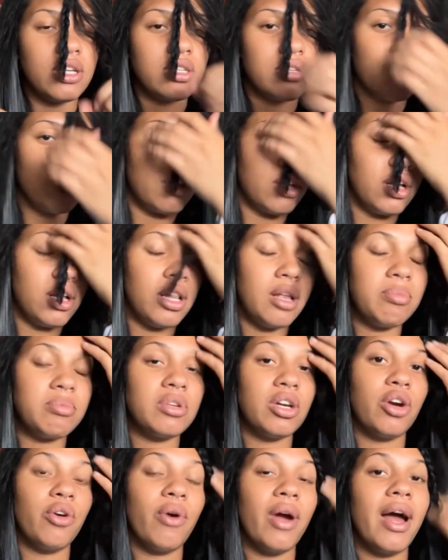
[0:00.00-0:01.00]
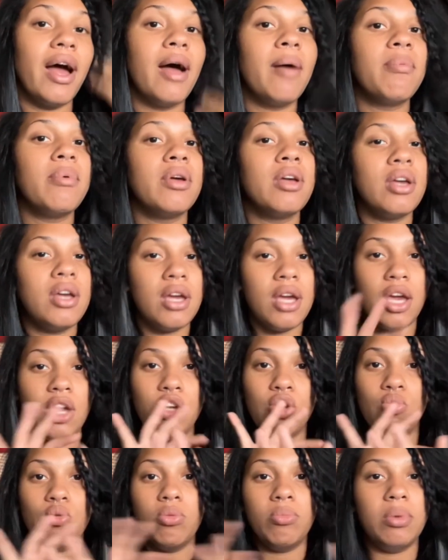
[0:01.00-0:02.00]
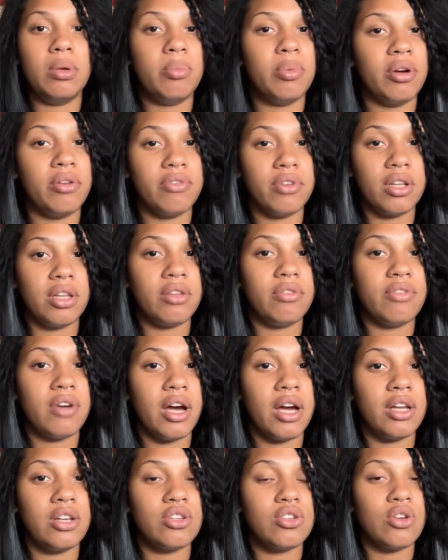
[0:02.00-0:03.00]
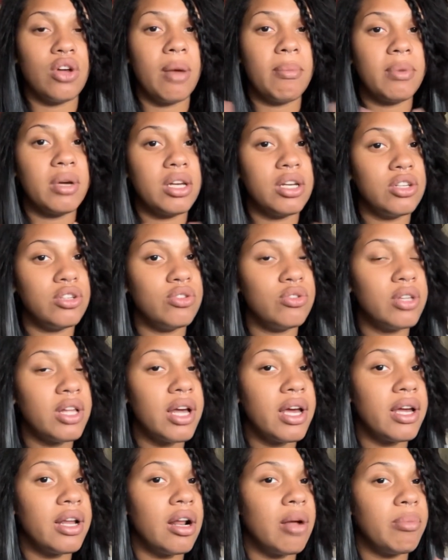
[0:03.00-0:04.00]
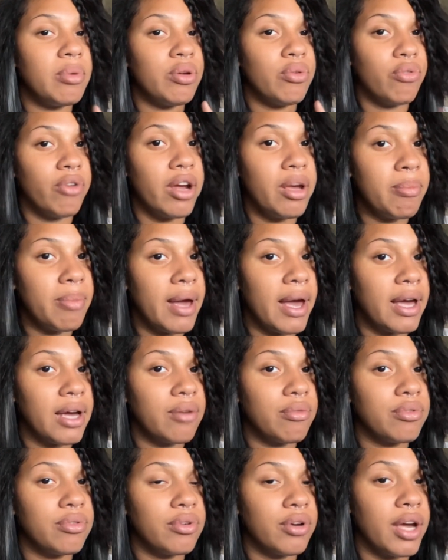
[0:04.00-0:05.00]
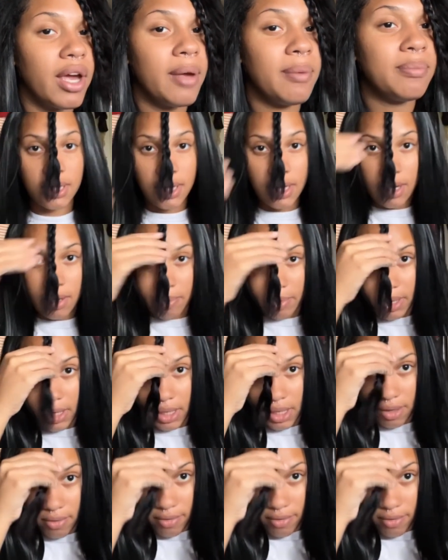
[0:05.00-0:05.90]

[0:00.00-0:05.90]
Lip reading: for the clip to grab, and you will be perfectly fine. So I'm gonna do that, and I'll be right back, okay? Got my leave